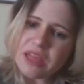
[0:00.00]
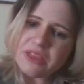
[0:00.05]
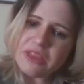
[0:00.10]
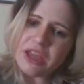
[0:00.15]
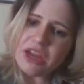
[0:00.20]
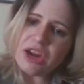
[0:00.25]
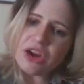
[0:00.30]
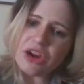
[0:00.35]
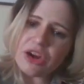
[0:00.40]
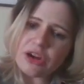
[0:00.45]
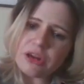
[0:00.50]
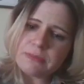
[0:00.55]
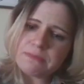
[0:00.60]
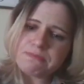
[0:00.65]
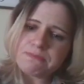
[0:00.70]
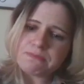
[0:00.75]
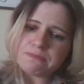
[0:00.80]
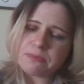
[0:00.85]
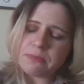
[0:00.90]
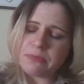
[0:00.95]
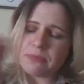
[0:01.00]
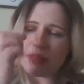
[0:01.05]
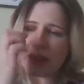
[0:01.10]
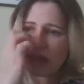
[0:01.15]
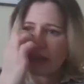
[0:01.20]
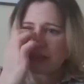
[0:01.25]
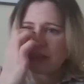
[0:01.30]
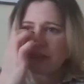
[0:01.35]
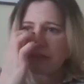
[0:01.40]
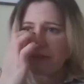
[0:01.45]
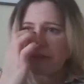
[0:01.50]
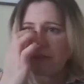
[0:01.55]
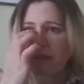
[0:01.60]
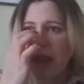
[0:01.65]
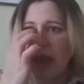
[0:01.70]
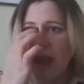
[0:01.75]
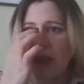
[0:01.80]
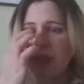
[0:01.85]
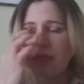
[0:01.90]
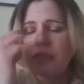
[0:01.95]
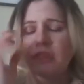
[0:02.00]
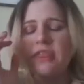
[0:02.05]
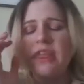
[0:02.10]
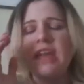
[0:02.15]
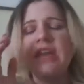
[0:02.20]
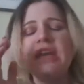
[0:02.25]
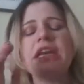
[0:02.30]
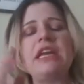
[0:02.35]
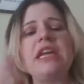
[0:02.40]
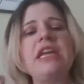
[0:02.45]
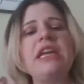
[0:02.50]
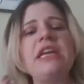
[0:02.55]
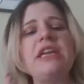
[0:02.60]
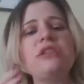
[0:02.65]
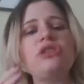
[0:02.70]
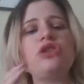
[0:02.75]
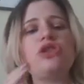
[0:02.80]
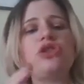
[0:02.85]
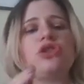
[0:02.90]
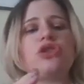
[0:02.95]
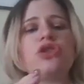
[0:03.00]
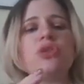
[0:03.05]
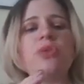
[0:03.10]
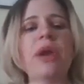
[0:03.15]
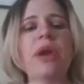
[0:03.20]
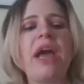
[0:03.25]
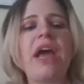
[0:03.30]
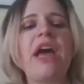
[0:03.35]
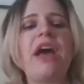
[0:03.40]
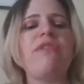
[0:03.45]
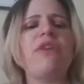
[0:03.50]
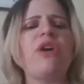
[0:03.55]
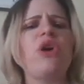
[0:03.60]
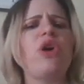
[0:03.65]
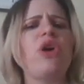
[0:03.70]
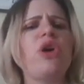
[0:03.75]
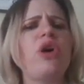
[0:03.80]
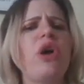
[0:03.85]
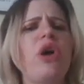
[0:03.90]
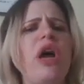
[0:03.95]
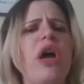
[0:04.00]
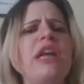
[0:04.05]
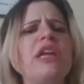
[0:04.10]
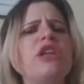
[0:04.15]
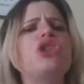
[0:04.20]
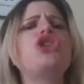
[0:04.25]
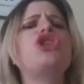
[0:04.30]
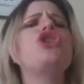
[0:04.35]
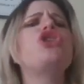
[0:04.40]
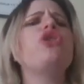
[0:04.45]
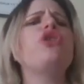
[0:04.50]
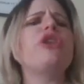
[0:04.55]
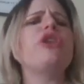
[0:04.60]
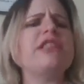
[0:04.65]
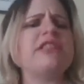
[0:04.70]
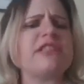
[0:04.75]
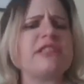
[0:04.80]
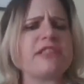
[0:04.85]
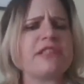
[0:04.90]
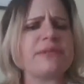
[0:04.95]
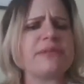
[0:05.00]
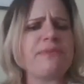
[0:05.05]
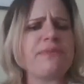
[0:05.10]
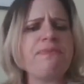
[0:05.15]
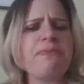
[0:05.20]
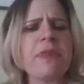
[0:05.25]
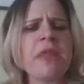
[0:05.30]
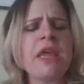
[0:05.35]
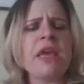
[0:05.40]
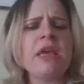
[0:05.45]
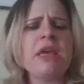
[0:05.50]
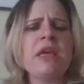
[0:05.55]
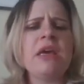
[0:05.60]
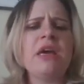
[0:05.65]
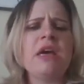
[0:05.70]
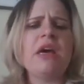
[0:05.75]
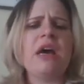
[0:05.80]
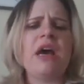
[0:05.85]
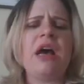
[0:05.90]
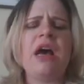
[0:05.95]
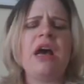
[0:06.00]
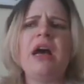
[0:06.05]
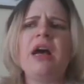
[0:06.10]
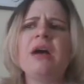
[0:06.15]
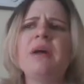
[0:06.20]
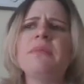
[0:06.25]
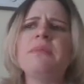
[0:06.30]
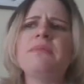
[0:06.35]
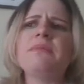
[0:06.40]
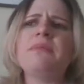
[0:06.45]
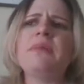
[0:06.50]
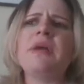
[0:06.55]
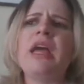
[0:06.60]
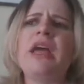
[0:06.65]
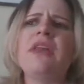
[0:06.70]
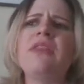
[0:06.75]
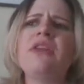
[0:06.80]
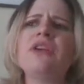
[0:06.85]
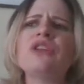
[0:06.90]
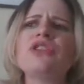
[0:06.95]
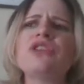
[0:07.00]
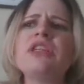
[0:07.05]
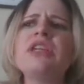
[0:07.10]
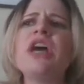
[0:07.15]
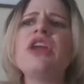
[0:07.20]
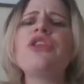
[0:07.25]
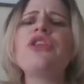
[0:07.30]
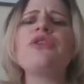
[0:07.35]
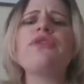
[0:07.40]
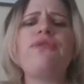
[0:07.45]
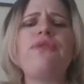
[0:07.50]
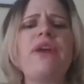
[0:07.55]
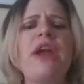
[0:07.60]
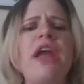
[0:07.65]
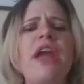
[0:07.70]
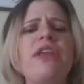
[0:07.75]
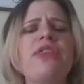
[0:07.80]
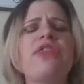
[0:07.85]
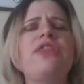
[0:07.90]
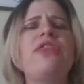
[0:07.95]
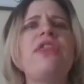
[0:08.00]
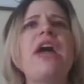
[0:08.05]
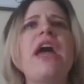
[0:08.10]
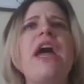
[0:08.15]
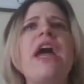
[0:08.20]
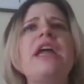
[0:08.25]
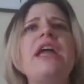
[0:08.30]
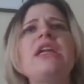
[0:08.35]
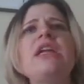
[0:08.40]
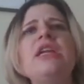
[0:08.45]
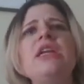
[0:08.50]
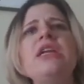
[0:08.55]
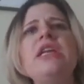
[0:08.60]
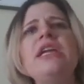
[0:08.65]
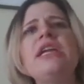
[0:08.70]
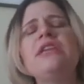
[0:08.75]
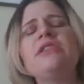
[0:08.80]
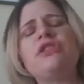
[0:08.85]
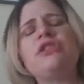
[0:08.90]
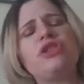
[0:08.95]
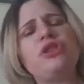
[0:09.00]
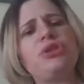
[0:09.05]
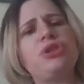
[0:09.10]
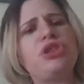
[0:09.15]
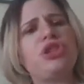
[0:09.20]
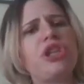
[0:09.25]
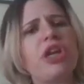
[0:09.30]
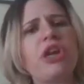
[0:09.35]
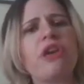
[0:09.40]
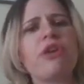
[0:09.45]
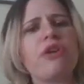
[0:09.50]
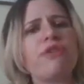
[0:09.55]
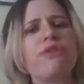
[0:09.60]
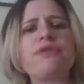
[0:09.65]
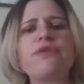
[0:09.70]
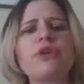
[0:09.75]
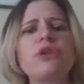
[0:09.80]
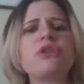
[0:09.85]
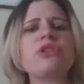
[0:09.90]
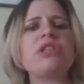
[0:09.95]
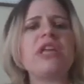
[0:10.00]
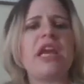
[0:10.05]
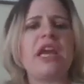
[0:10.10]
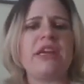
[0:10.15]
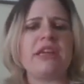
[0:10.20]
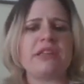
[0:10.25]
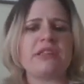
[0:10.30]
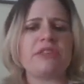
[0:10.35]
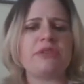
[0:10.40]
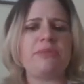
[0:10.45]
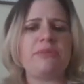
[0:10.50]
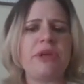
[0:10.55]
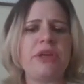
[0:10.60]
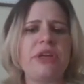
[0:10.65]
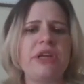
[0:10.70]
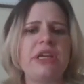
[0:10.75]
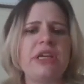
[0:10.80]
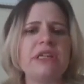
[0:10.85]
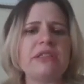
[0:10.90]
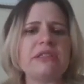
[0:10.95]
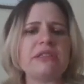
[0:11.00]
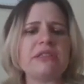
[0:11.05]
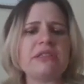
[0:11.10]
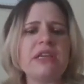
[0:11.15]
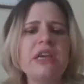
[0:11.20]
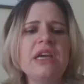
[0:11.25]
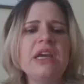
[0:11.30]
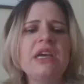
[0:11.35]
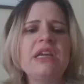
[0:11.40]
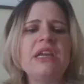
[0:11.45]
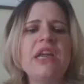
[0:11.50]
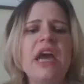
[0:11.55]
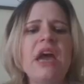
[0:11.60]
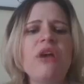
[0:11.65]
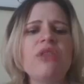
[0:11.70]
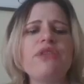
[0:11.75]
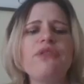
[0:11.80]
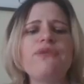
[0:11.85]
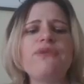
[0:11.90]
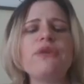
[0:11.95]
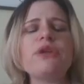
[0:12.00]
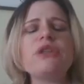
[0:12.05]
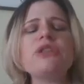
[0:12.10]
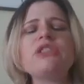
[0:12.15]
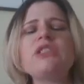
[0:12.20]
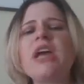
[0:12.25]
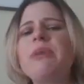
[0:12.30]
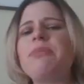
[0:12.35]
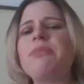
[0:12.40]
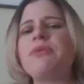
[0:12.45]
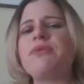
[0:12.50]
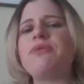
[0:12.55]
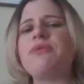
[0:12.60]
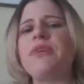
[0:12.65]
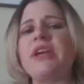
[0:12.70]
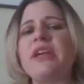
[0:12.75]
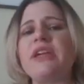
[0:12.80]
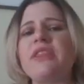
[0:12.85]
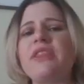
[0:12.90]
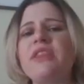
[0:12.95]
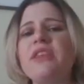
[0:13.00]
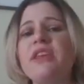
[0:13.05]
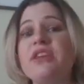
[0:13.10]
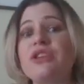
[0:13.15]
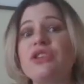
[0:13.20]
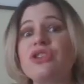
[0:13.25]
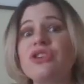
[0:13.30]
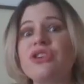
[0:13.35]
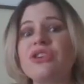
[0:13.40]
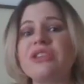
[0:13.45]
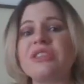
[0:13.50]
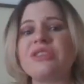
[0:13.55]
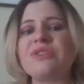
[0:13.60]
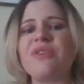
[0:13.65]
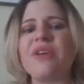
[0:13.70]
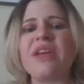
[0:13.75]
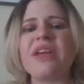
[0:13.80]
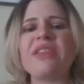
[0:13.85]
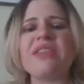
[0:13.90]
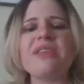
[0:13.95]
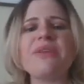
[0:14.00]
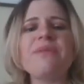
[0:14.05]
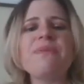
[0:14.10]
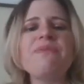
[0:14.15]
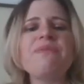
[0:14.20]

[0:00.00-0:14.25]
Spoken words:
There is a faith that needs to have an assurance. And there's another faith that needs to share a firsthand experience. Now, the first type of faith, the assurance faith,